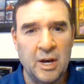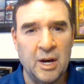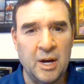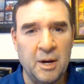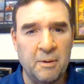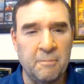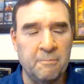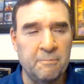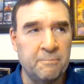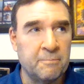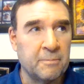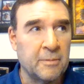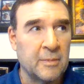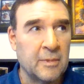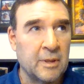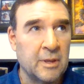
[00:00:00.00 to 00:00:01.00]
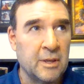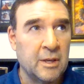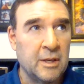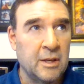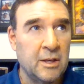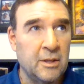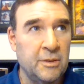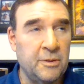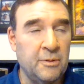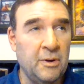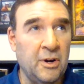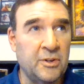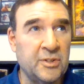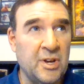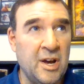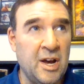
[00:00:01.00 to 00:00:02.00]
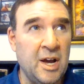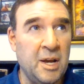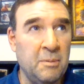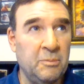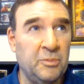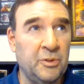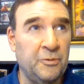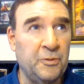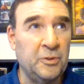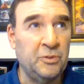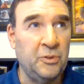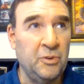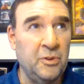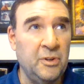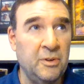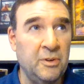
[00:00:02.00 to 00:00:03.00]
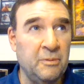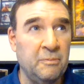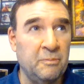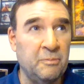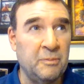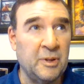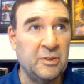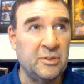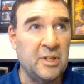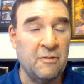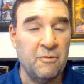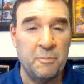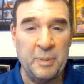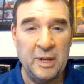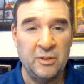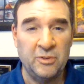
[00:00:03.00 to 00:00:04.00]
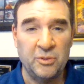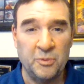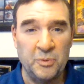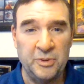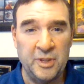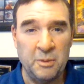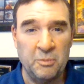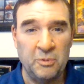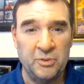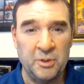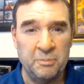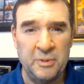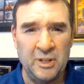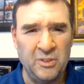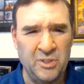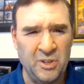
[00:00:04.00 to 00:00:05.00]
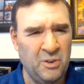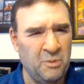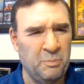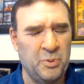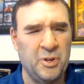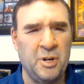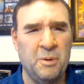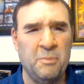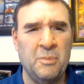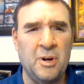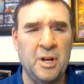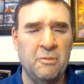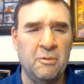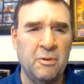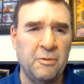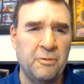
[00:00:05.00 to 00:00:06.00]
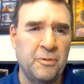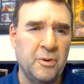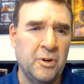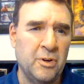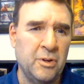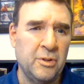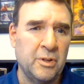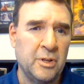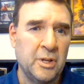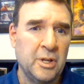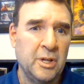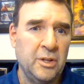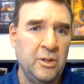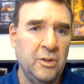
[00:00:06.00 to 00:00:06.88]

There are times if a student doesn't have a pencil with them or something, don't put them on a referral.